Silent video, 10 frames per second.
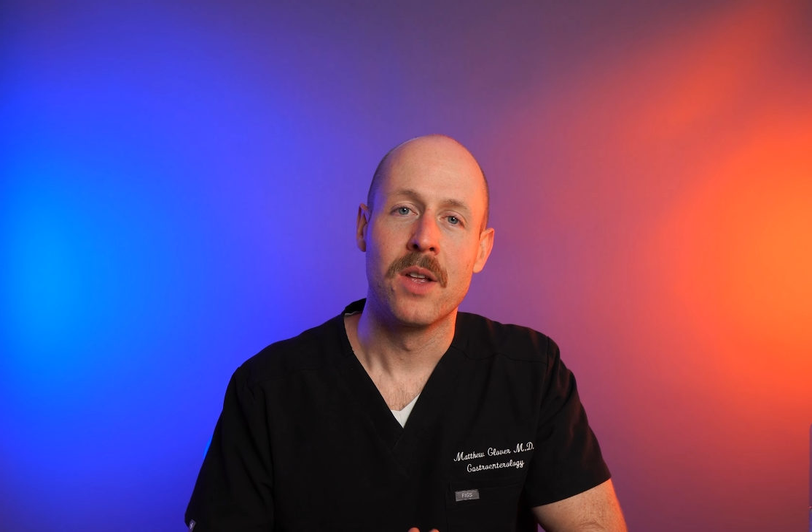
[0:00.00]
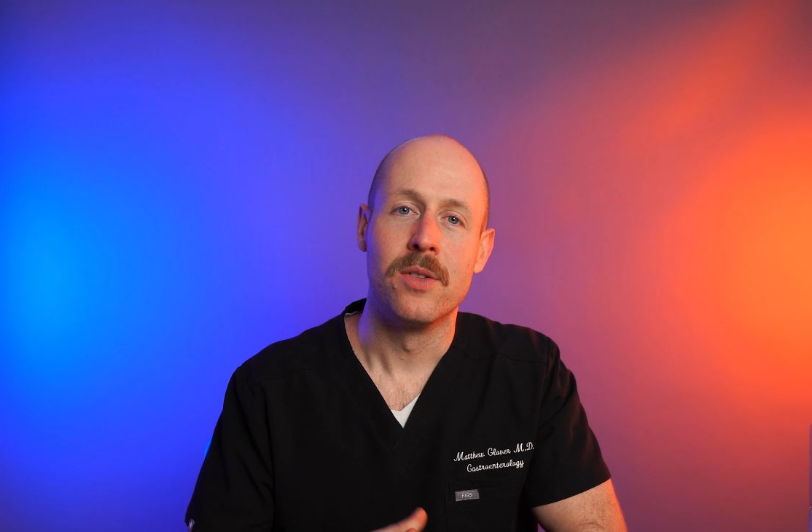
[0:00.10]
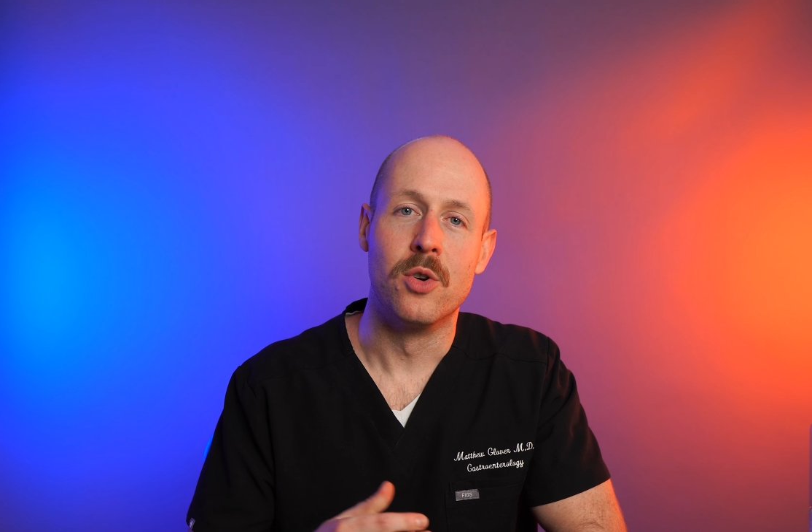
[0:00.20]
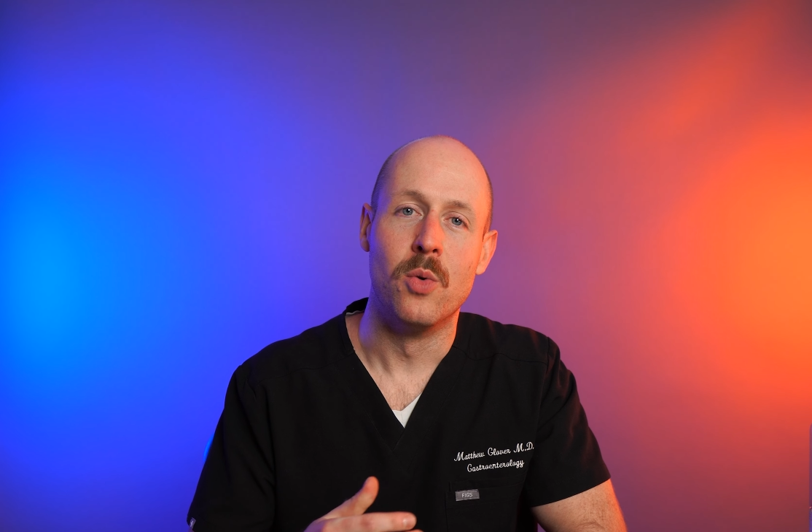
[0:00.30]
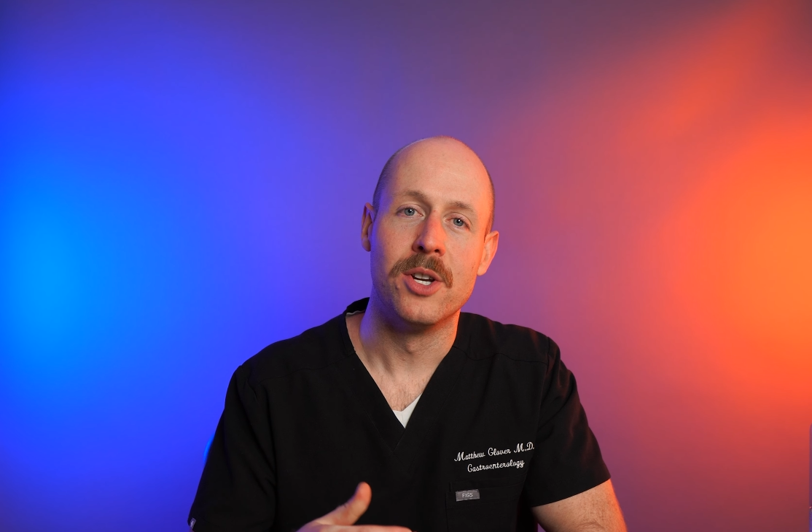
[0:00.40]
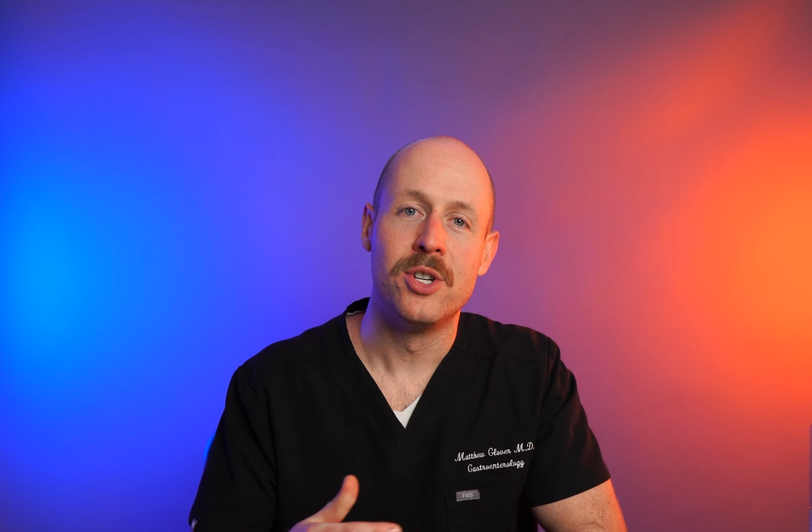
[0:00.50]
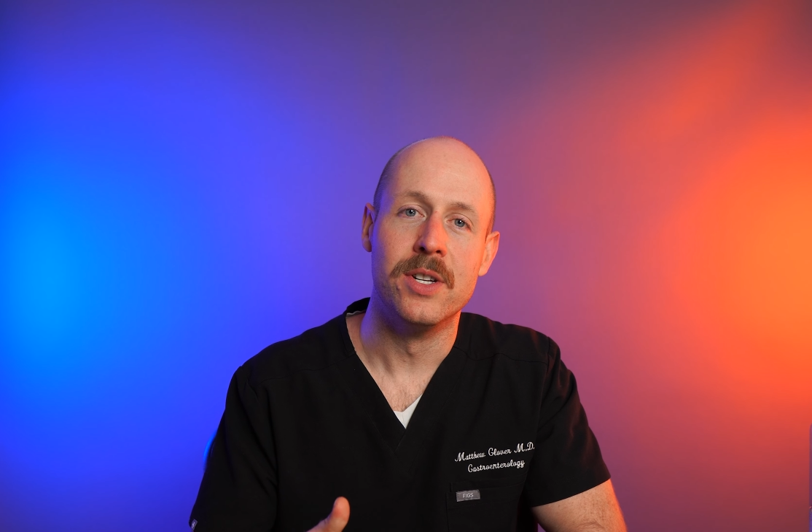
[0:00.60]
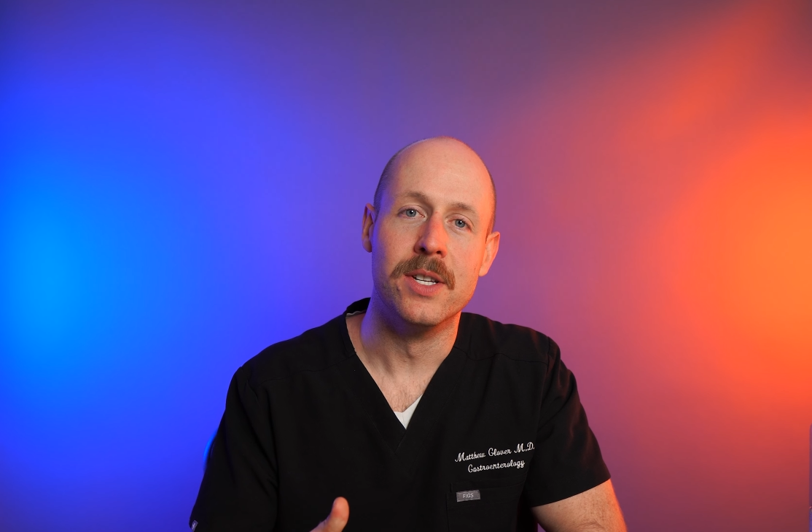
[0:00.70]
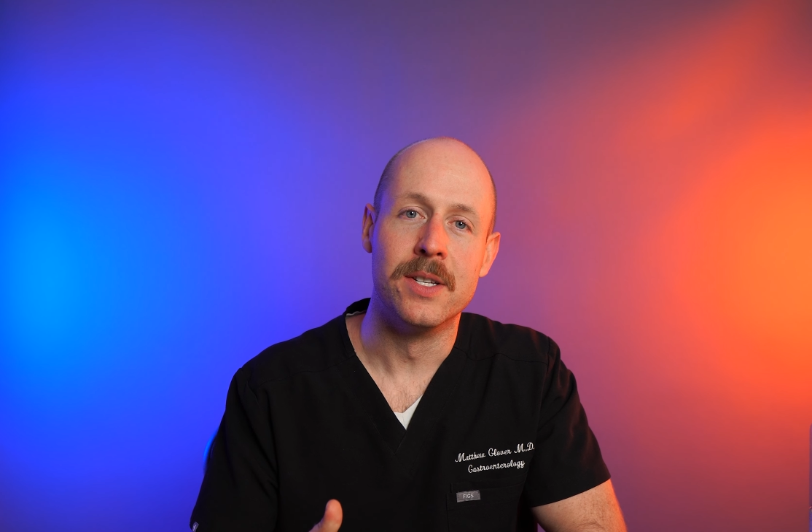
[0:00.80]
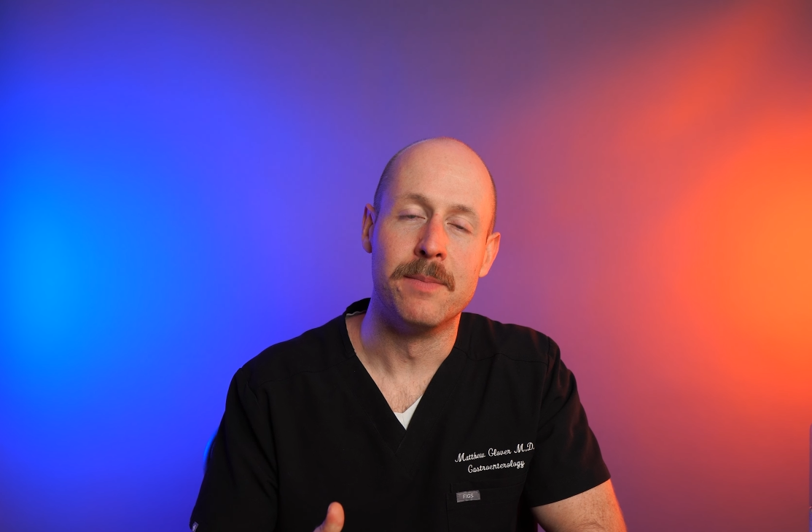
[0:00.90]
the
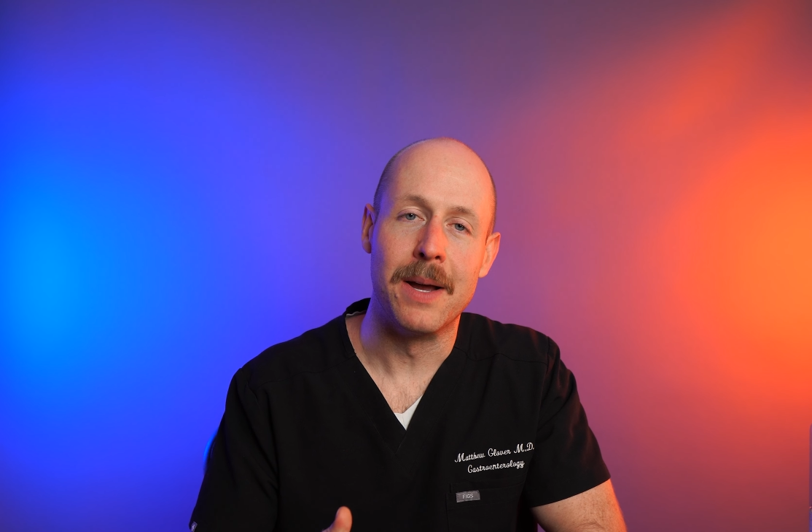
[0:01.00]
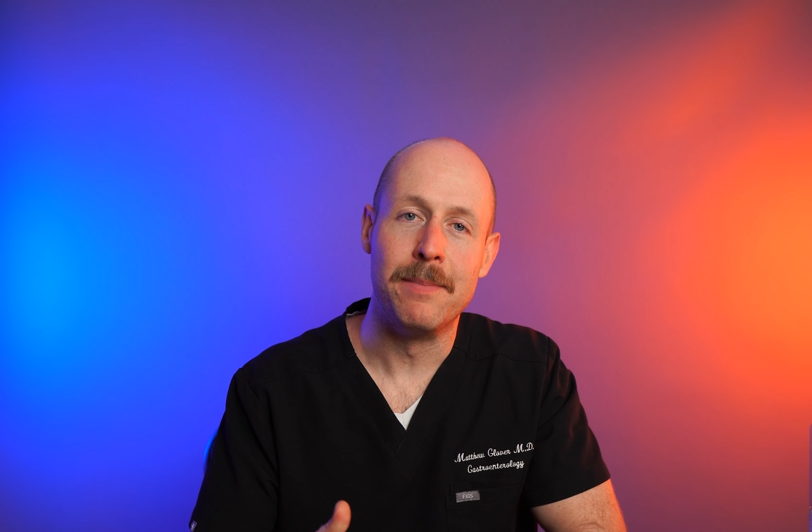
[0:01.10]
questions my